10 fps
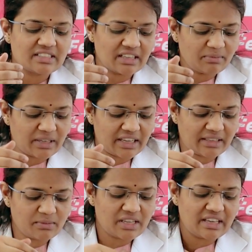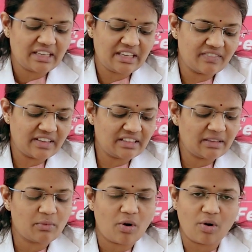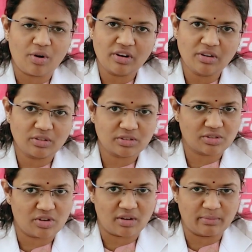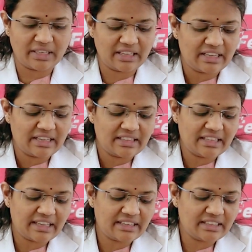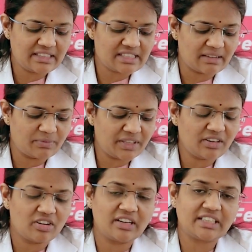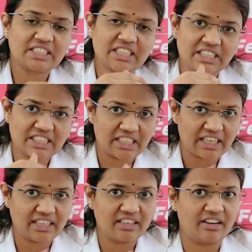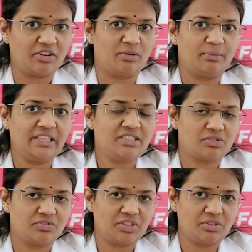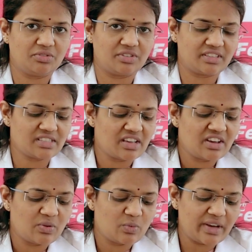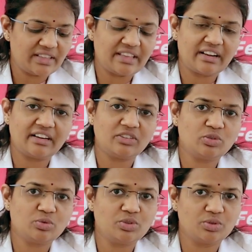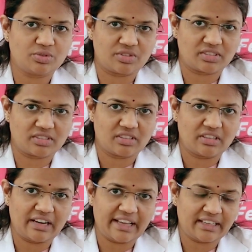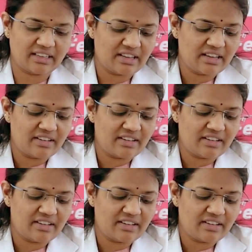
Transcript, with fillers: sometimes even them all looks normal there is something called as congenital anomalies of the uterus where there are two uterus like